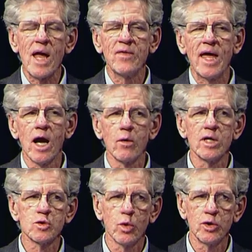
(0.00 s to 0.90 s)
the
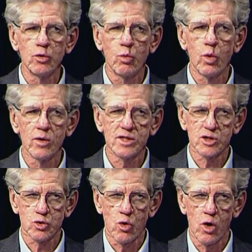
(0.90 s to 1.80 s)
areas where it's
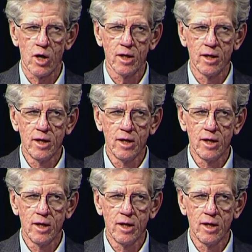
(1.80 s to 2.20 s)
strong,